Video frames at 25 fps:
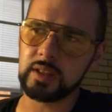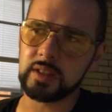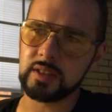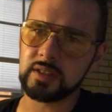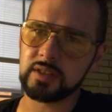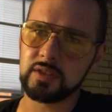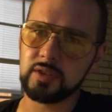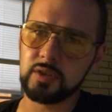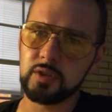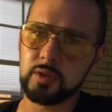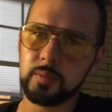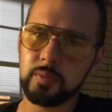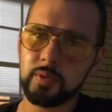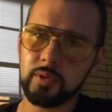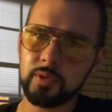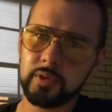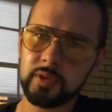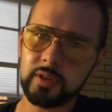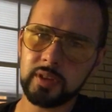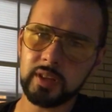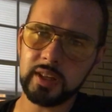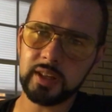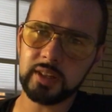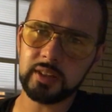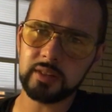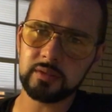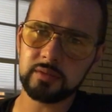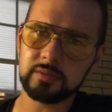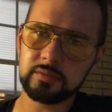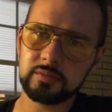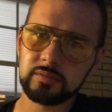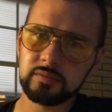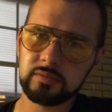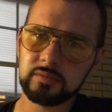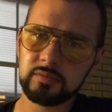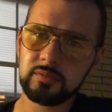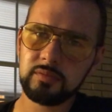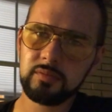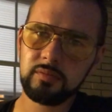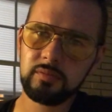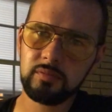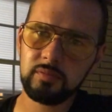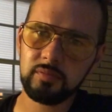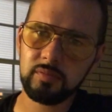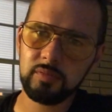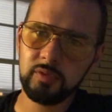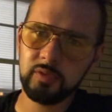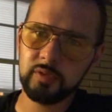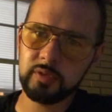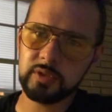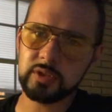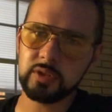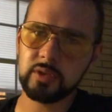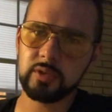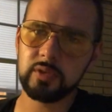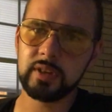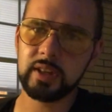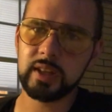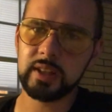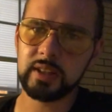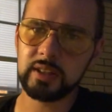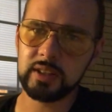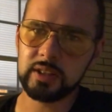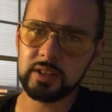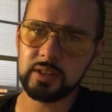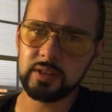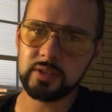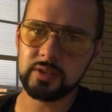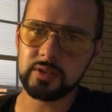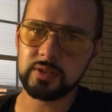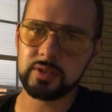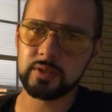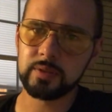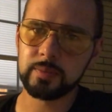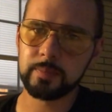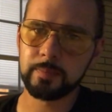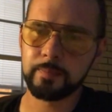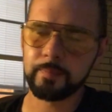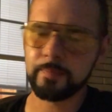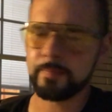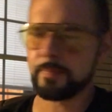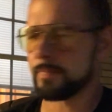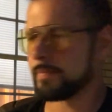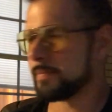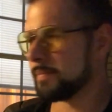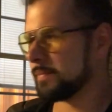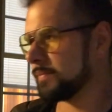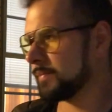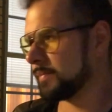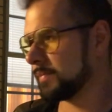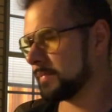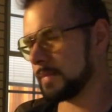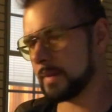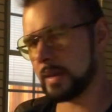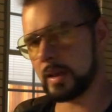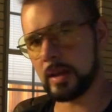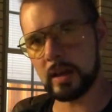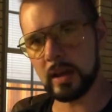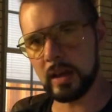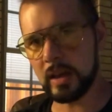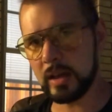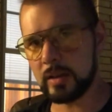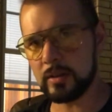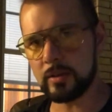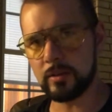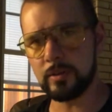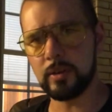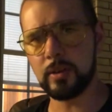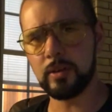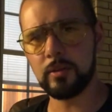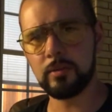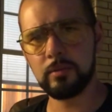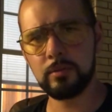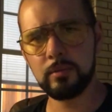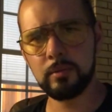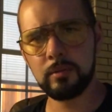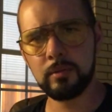snowboard, like, where he's going down the hills. I don't know.